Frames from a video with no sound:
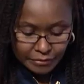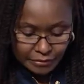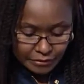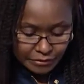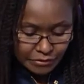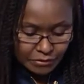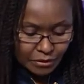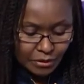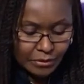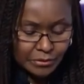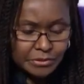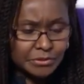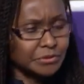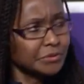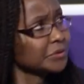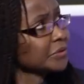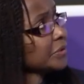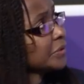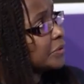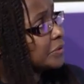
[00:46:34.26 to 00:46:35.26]
so I'll
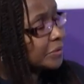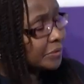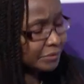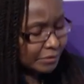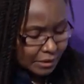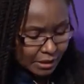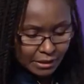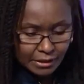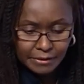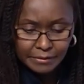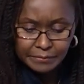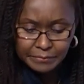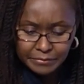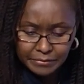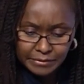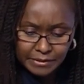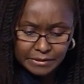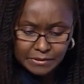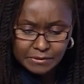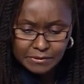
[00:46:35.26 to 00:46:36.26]
show you
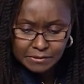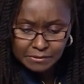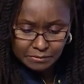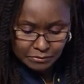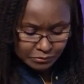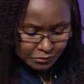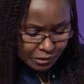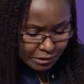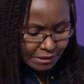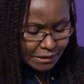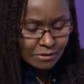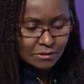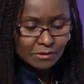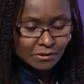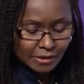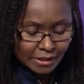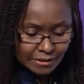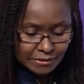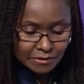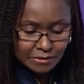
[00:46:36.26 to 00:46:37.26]
um, the, what
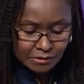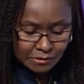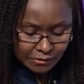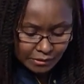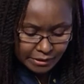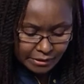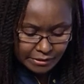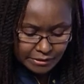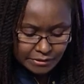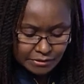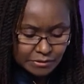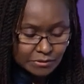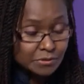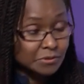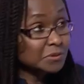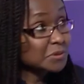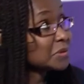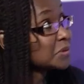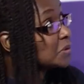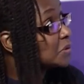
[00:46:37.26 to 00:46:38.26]
attracts tourists
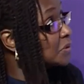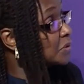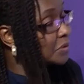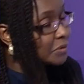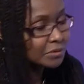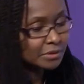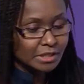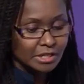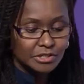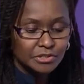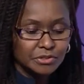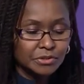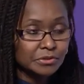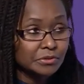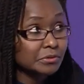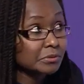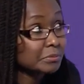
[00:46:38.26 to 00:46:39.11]
to two national